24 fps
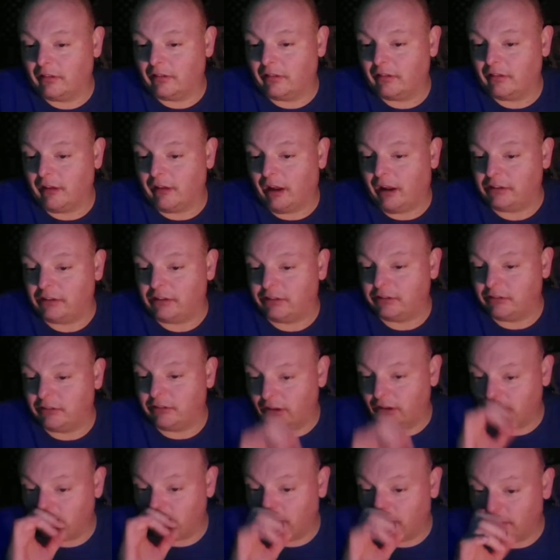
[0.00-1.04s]
nice,
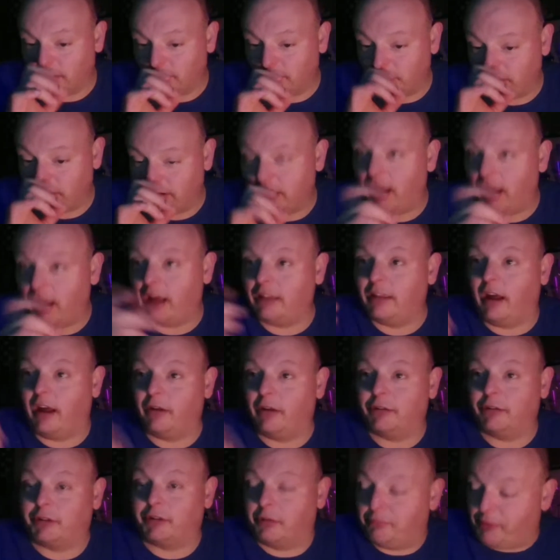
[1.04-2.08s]
Mike. Yeah, I
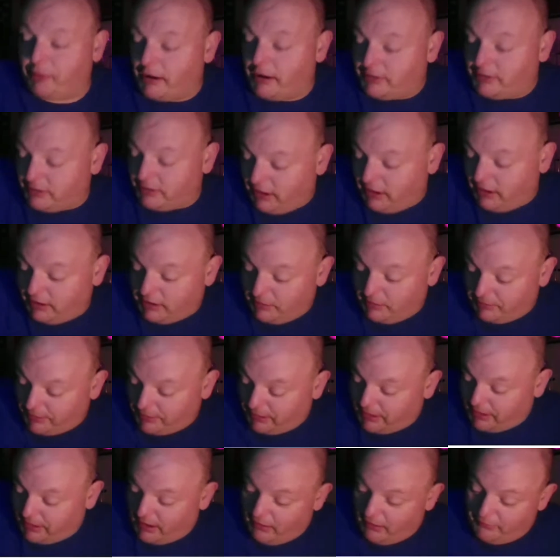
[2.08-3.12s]
was compressing these, and I'm
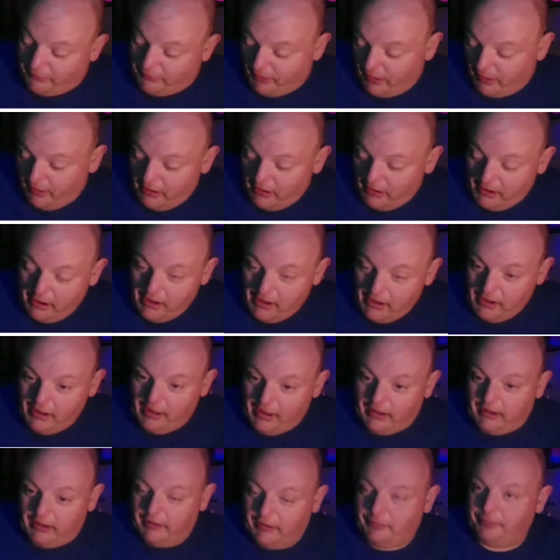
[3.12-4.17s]
thinking
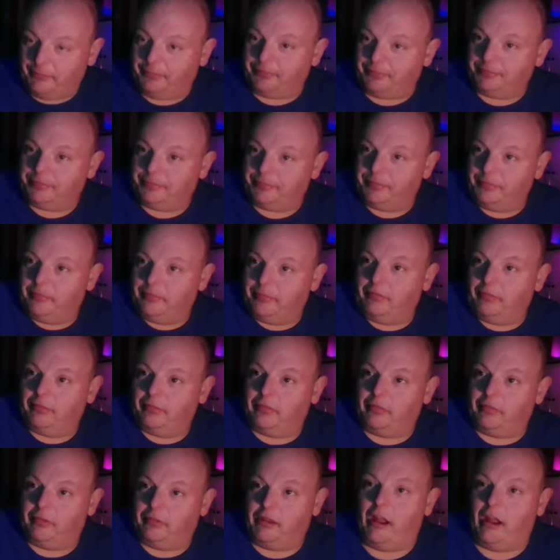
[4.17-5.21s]
and
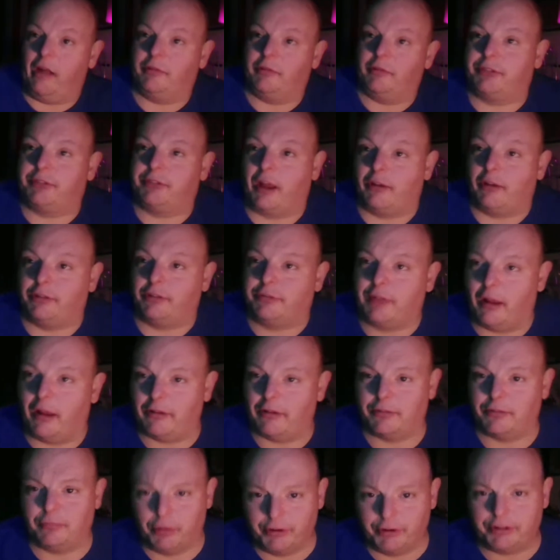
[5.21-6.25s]
yeah, I was
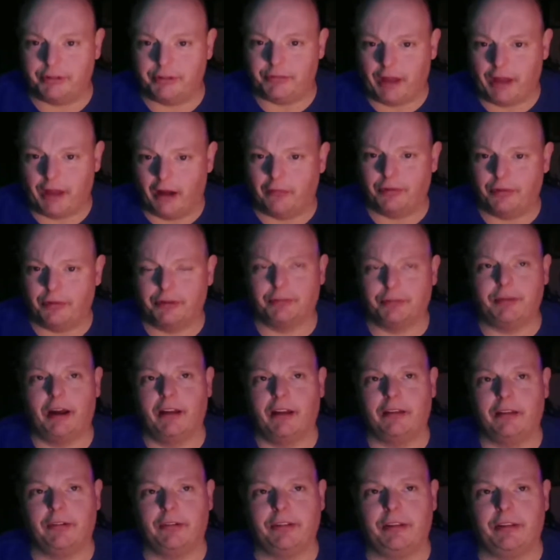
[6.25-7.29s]
pushing them
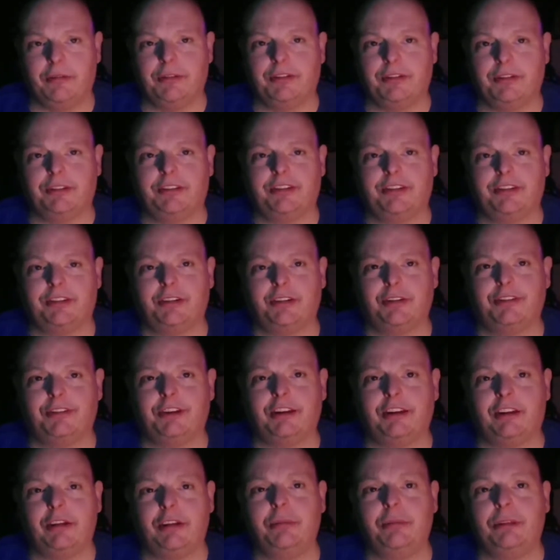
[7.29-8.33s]
down. They were just still
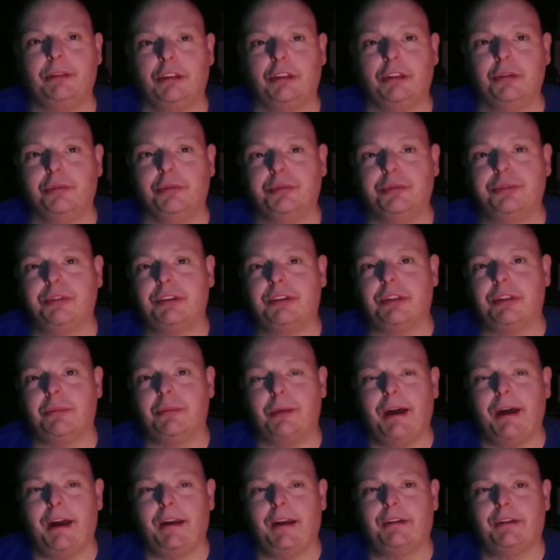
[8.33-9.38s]
staying a little bit loose in the
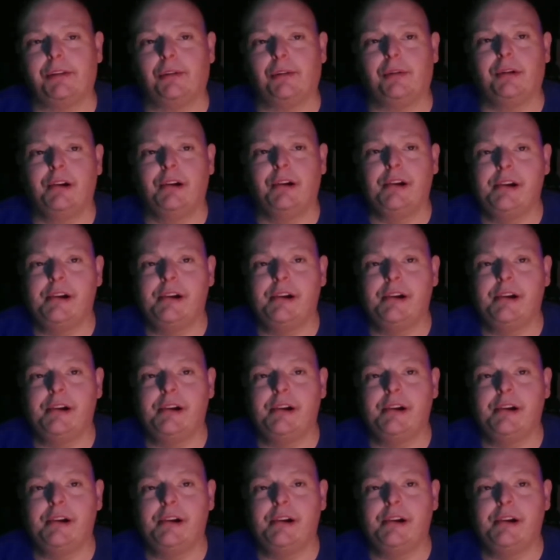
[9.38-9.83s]
bag, so